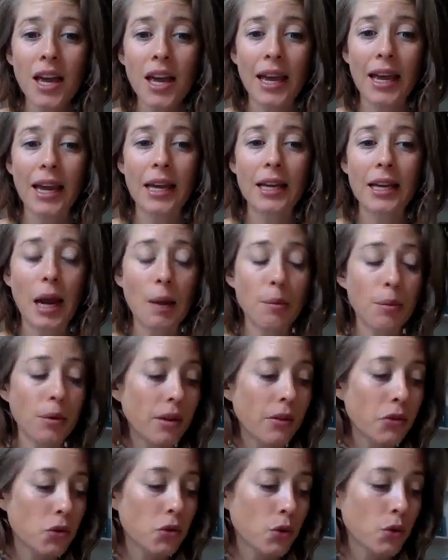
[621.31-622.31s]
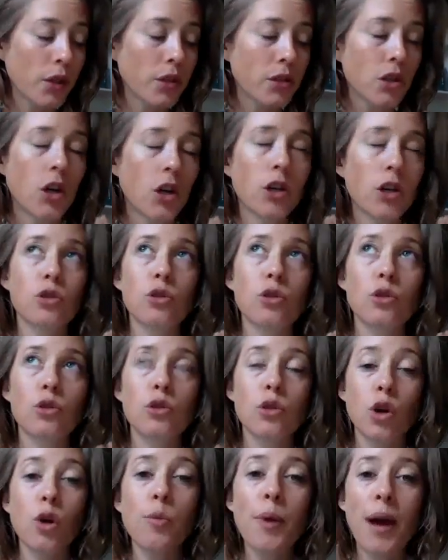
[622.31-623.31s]
And I believe stories are
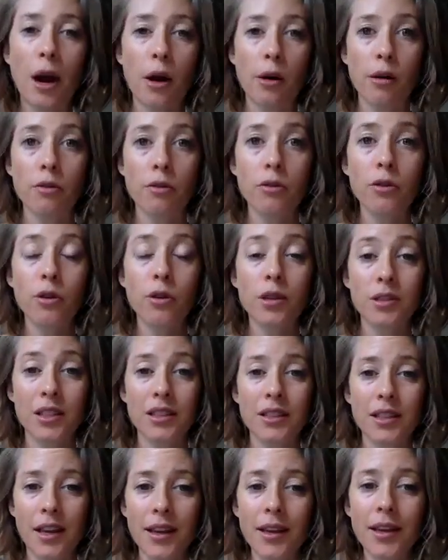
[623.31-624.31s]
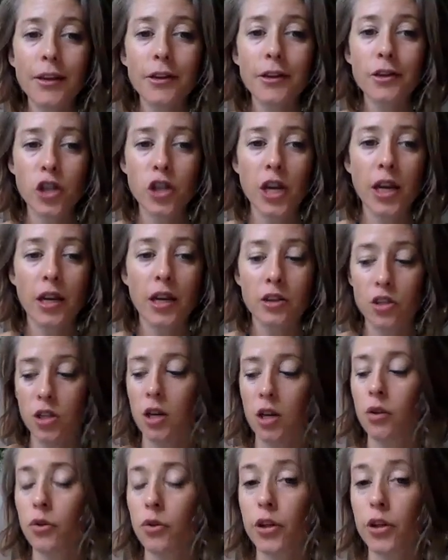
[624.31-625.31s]
so powerful and that they can change
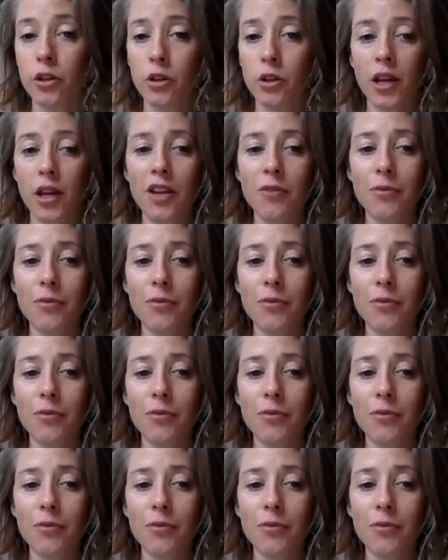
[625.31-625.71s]
not only your life,